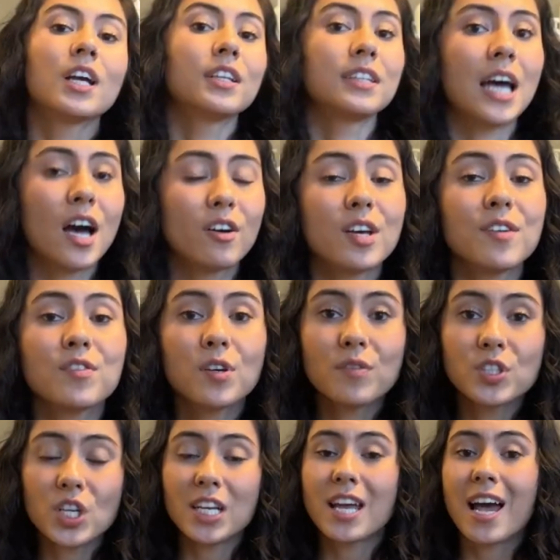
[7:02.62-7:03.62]
Now, if your
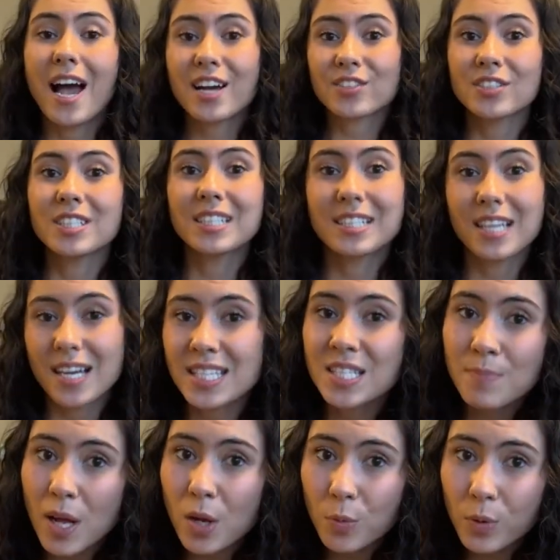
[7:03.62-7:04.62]
vagina actually does
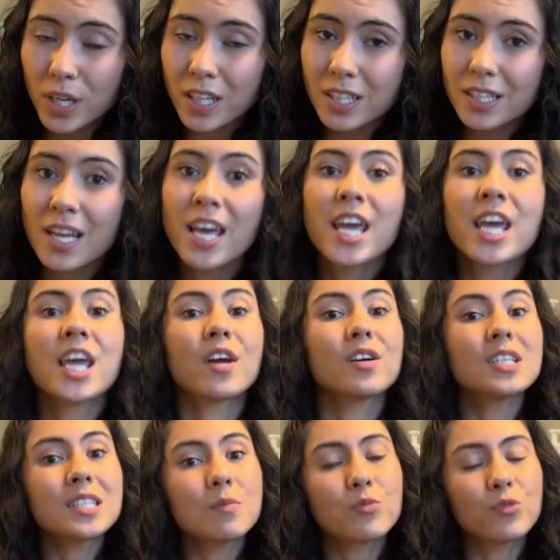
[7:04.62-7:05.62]
smell weird, here are
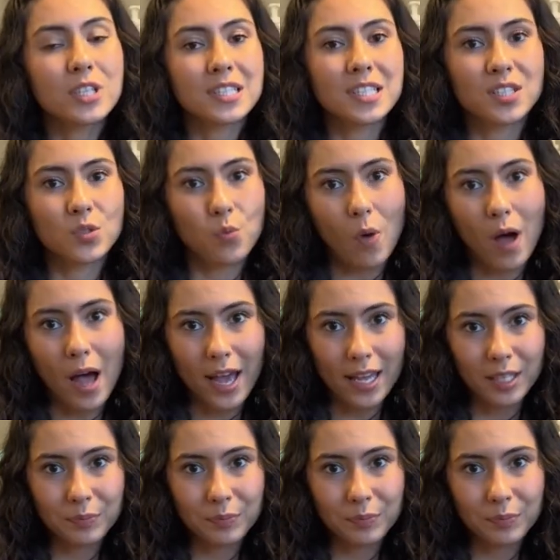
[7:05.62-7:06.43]
some reasons why.